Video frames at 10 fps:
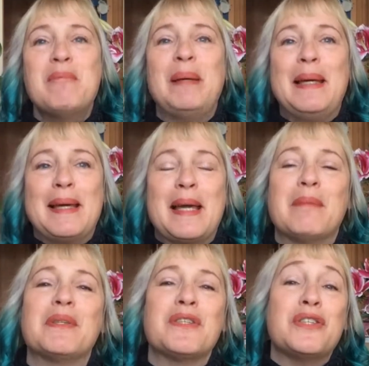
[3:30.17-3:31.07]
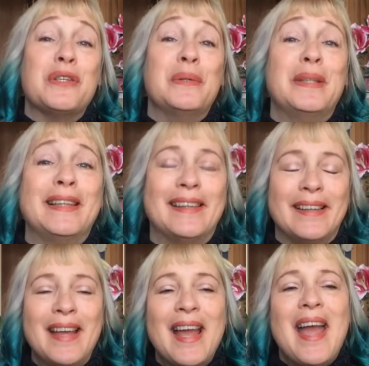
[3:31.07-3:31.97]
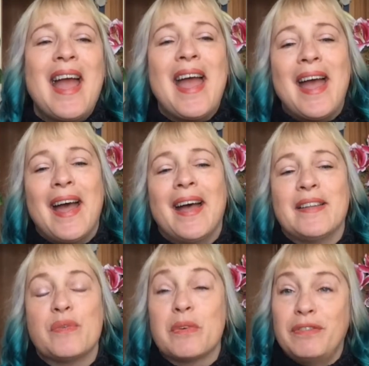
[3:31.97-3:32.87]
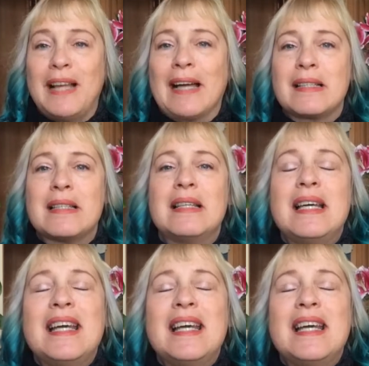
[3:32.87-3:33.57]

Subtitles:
being able to tune in and reflect.